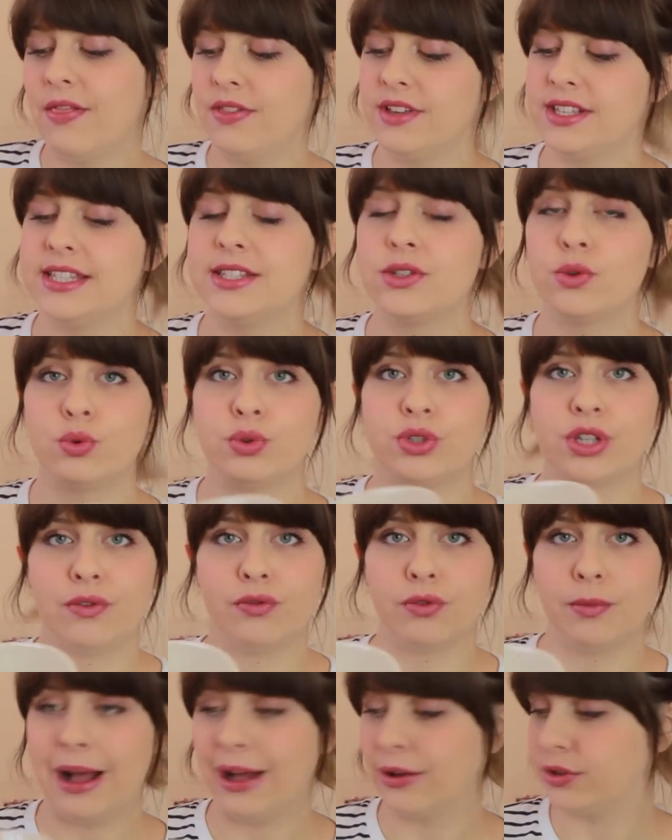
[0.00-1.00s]
This is also
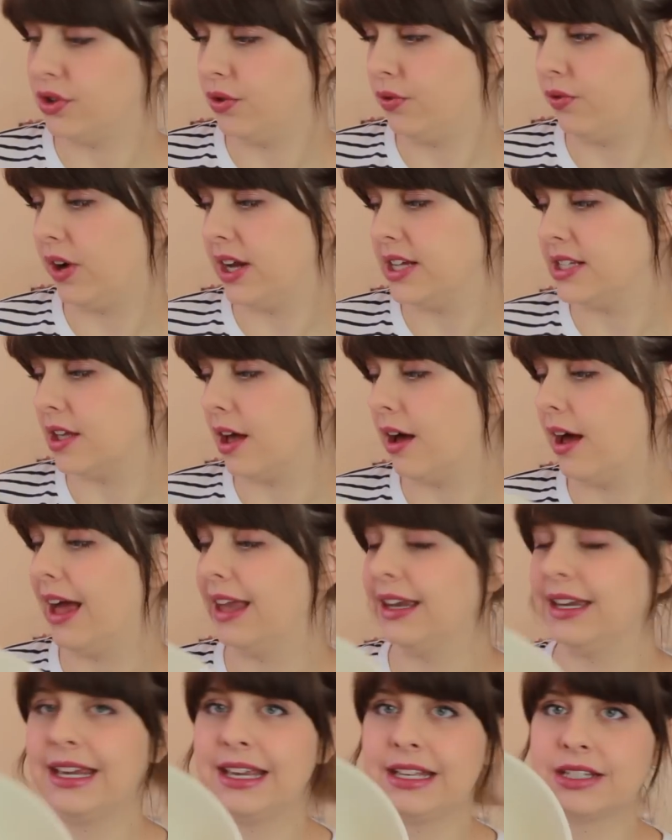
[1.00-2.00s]
from House of Fraser,
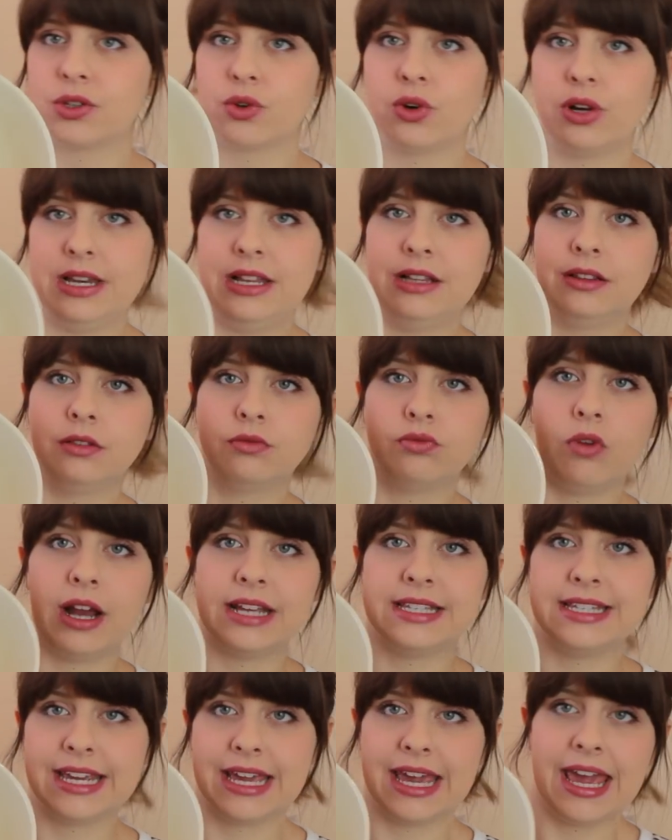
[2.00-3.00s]
and it's got a little
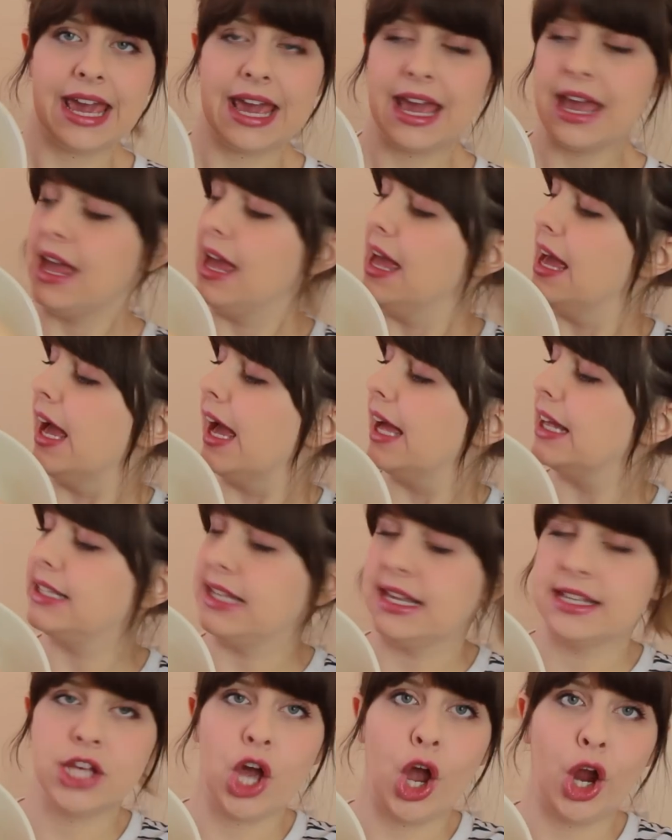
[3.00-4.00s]
writing here that
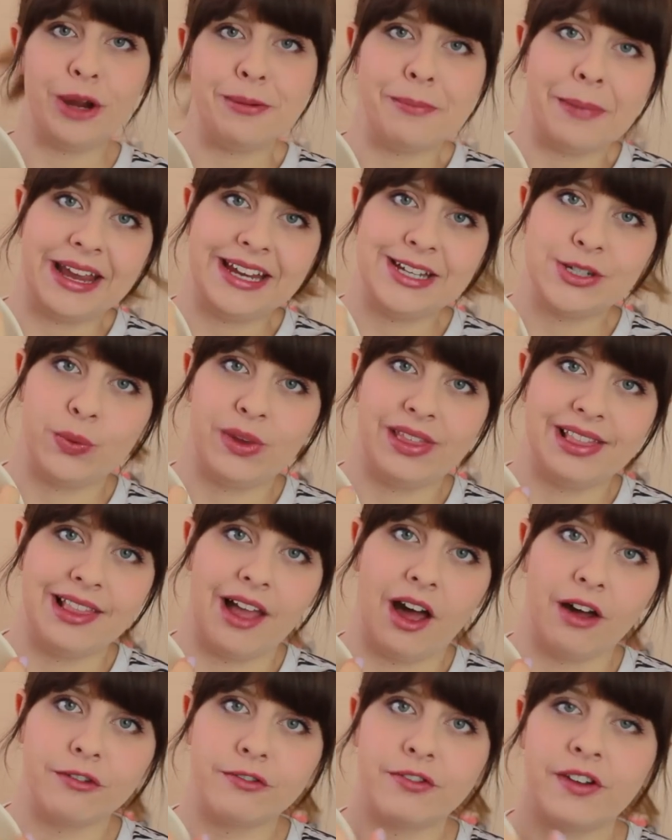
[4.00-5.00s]
says homemade with
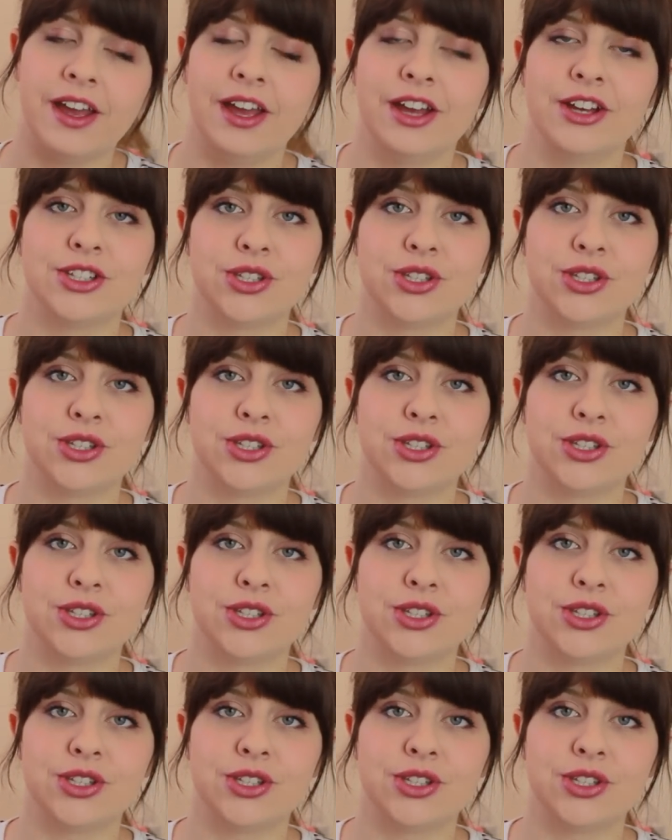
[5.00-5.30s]
love.